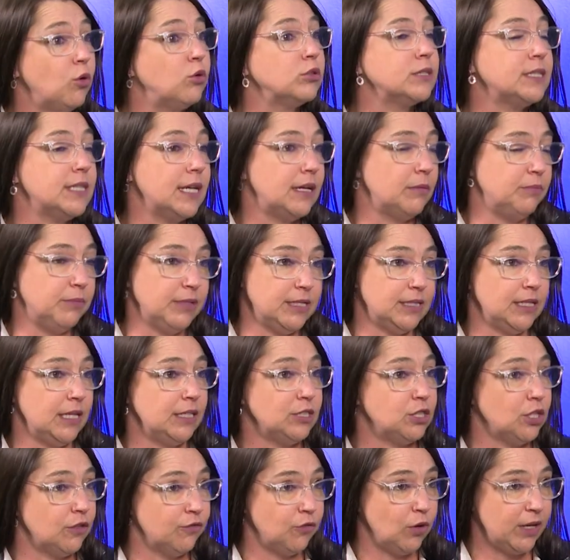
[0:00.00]
or
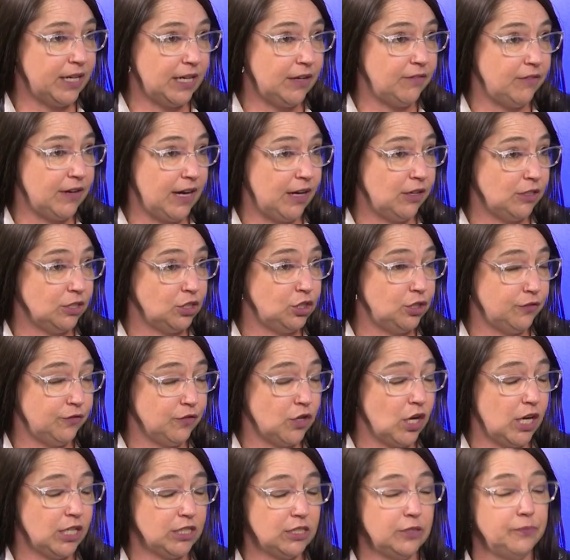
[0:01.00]
10% of whatever else you've
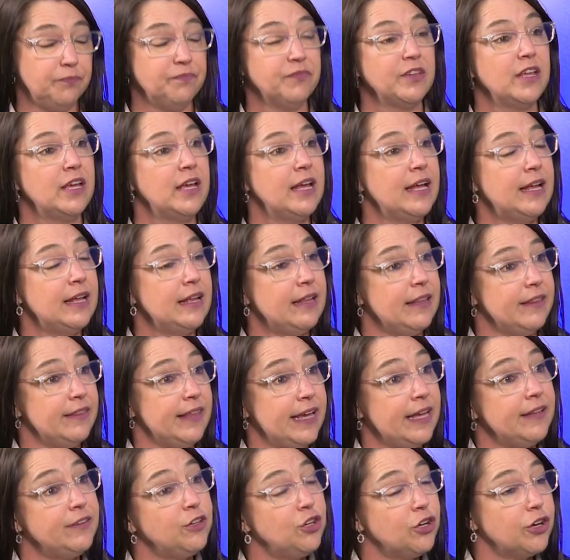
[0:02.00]
got.
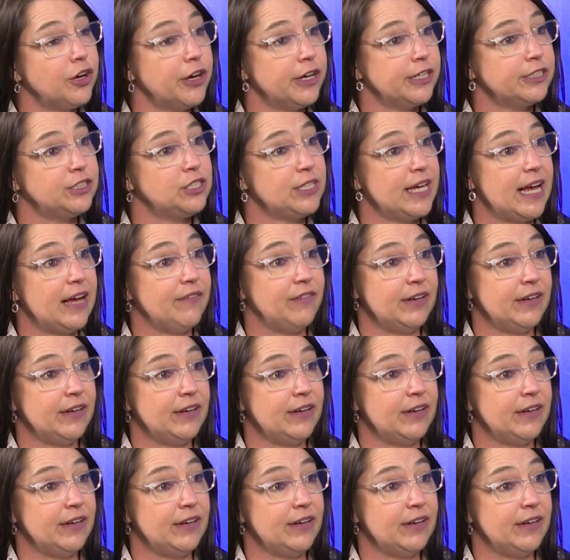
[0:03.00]
Then you're going to have